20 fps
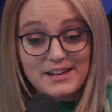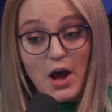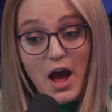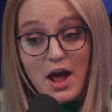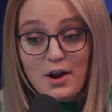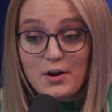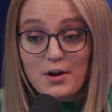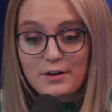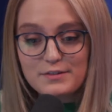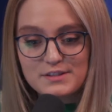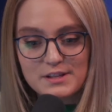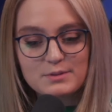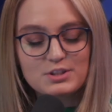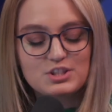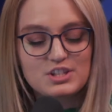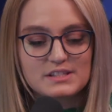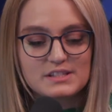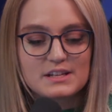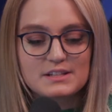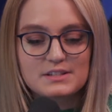I don't know. If
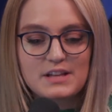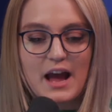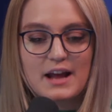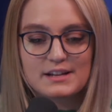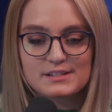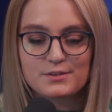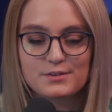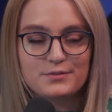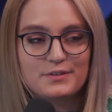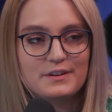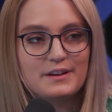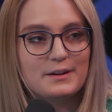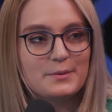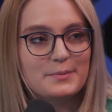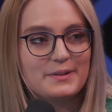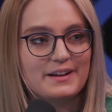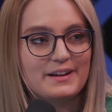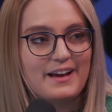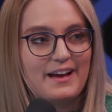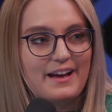she says, "How does it feel?" I'd
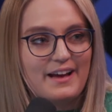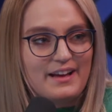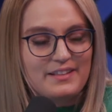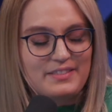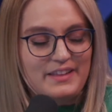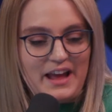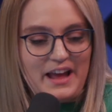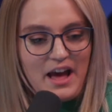be like,